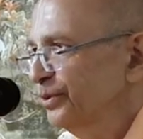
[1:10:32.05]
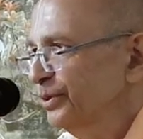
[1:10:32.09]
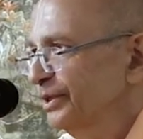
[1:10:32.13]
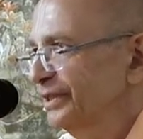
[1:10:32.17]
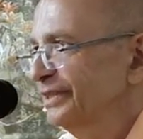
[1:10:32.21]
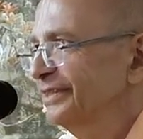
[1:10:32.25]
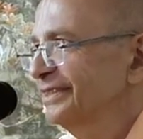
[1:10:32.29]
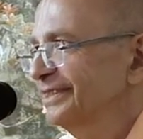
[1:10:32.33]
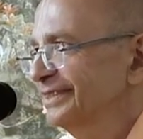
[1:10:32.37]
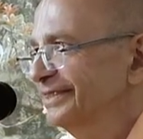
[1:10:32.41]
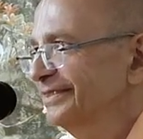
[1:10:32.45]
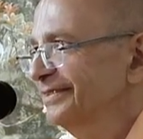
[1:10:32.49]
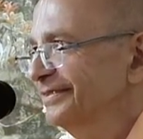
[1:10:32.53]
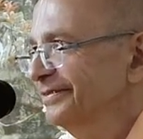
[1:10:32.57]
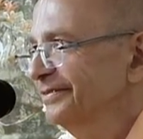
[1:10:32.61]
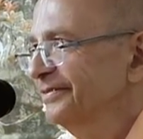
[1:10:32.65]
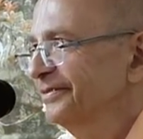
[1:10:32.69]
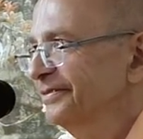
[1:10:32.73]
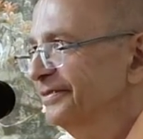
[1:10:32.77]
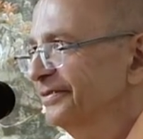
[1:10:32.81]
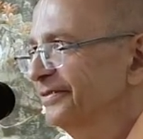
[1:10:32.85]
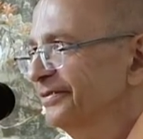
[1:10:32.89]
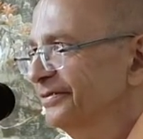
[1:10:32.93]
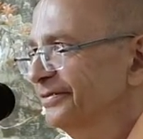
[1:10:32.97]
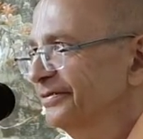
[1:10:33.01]
us.
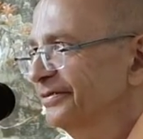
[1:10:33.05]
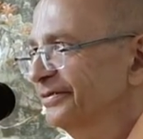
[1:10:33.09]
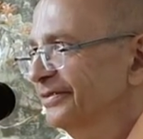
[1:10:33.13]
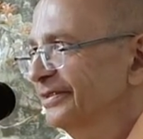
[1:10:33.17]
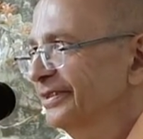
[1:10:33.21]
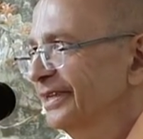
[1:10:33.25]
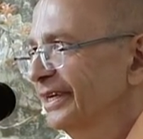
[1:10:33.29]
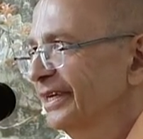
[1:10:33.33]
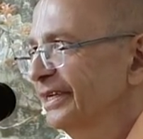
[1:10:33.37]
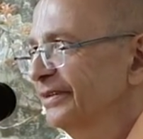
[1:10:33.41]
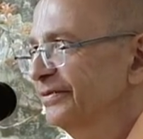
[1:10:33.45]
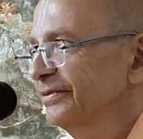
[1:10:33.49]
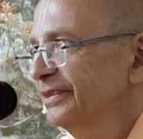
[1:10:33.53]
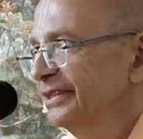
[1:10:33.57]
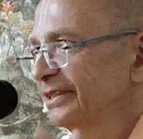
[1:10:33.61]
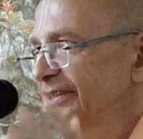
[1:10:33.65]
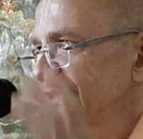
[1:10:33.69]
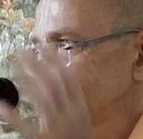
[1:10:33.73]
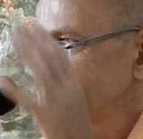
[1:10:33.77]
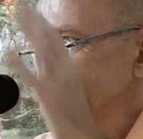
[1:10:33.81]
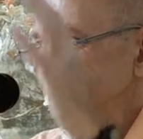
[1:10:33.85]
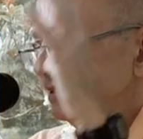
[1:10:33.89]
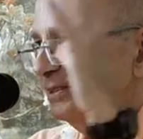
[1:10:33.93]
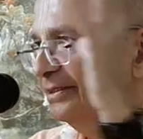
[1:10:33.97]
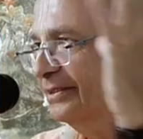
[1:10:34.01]
Like when there
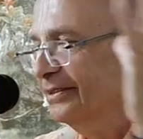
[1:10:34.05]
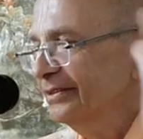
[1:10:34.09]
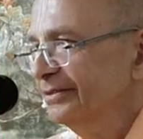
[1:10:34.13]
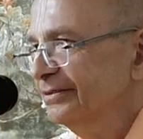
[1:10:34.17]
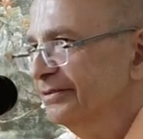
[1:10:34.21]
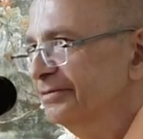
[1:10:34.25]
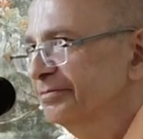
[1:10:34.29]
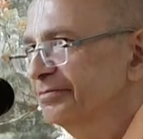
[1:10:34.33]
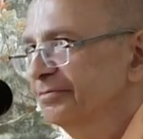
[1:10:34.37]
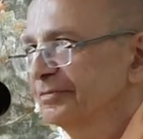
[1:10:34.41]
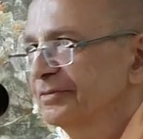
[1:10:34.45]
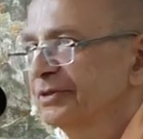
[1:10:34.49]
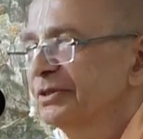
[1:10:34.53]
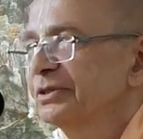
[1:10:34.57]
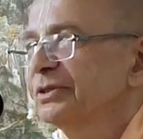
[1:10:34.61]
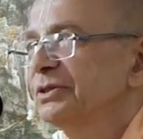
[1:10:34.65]
is, you